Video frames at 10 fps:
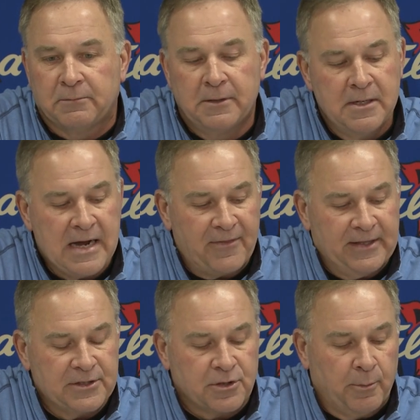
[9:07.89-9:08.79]
and I
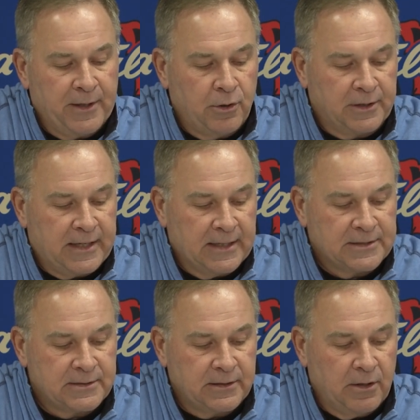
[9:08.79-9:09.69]
think these are going to be good
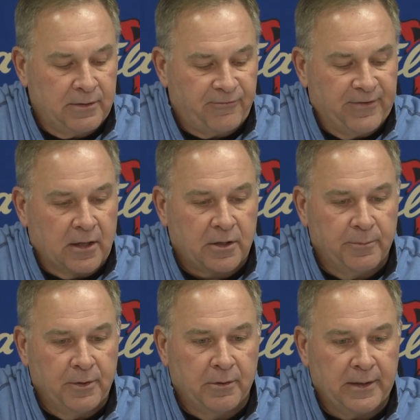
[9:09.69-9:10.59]
kids, you know, that fit our
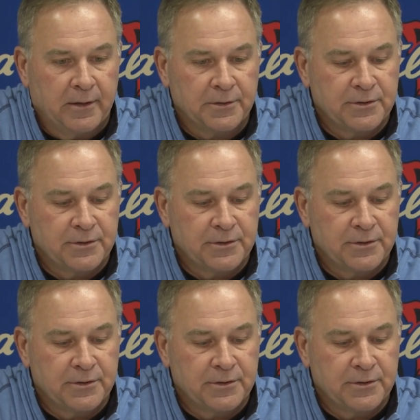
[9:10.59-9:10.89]
community here.